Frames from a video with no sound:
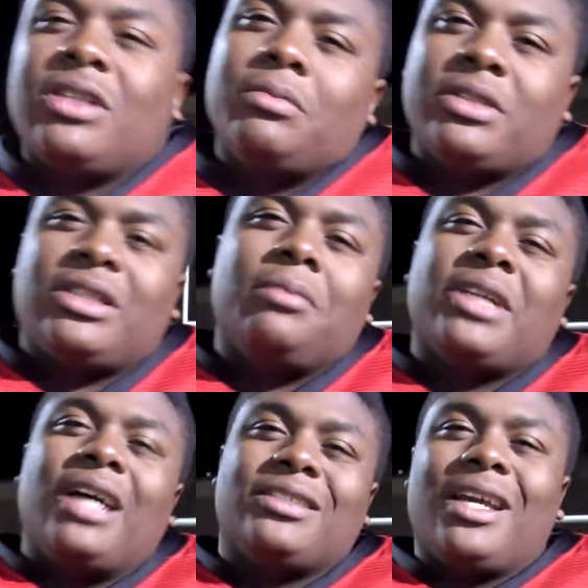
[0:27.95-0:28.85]

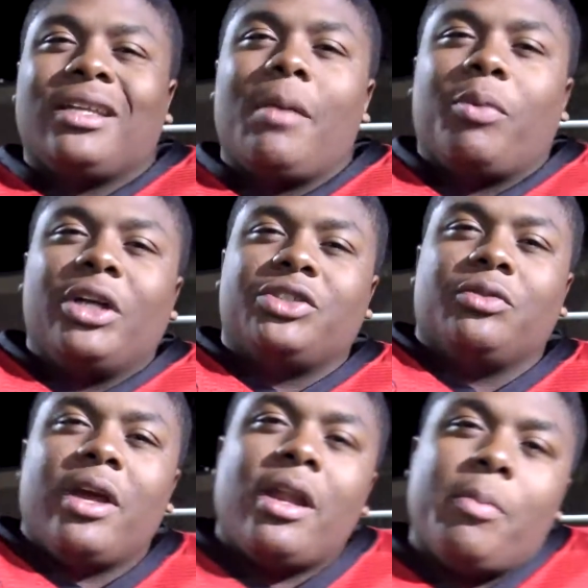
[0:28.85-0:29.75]
sometimes take that
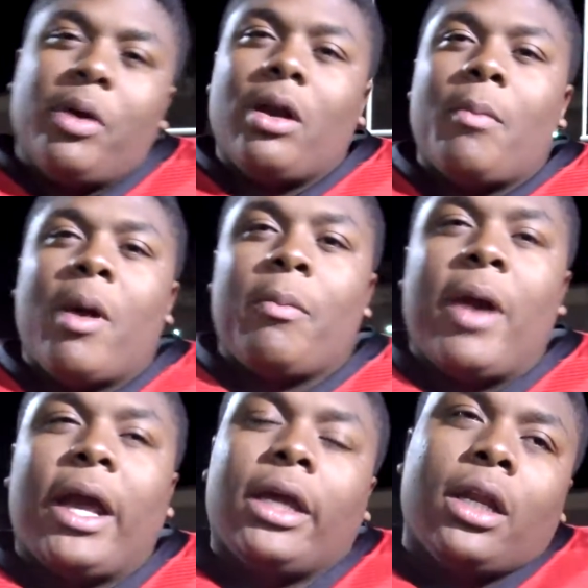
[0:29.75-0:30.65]
pressure in and put it on my
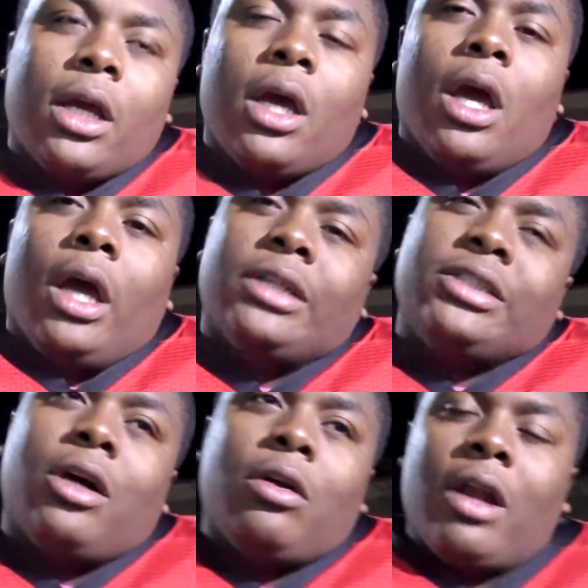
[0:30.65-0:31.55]
back and
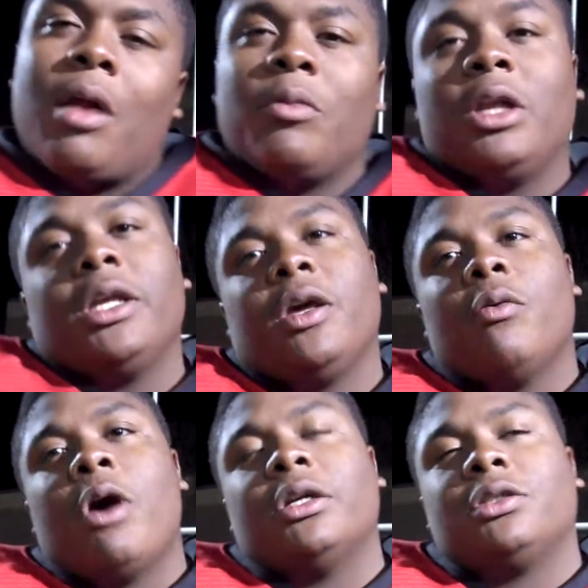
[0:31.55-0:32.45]
show that I'm really
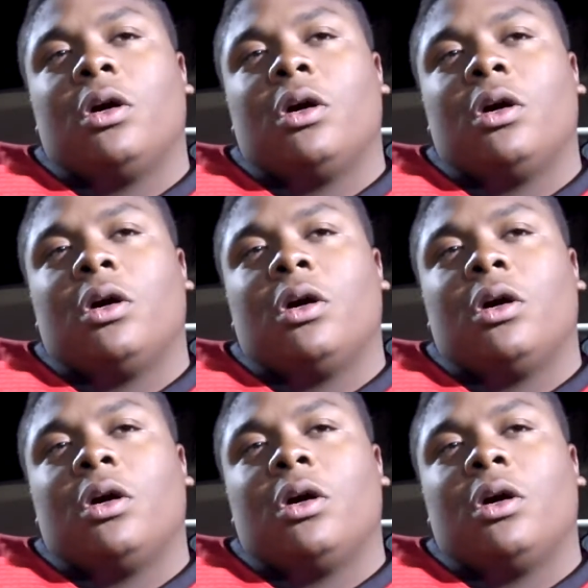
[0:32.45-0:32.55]
D1.